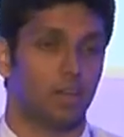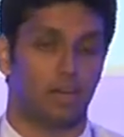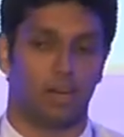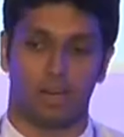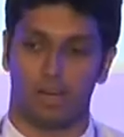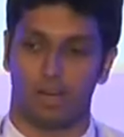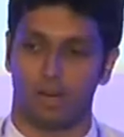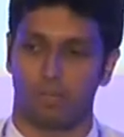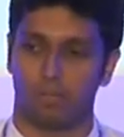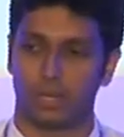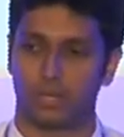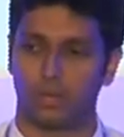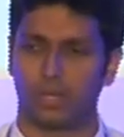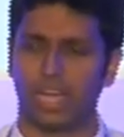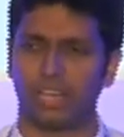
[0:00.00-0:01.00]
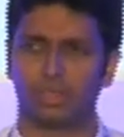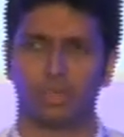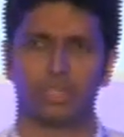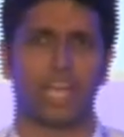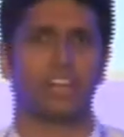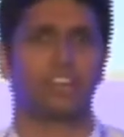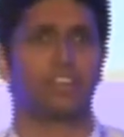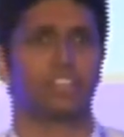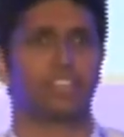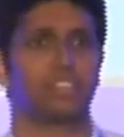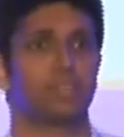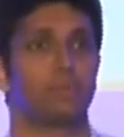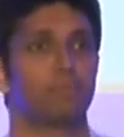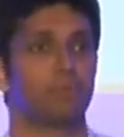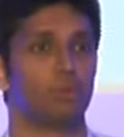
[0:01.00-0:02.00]
But to get those
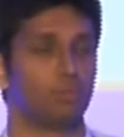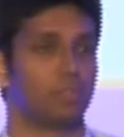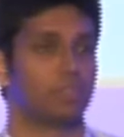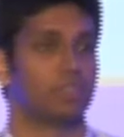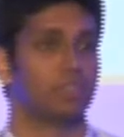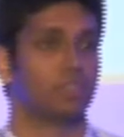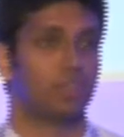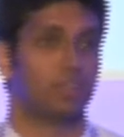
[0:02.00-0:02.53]
iterations and improvements,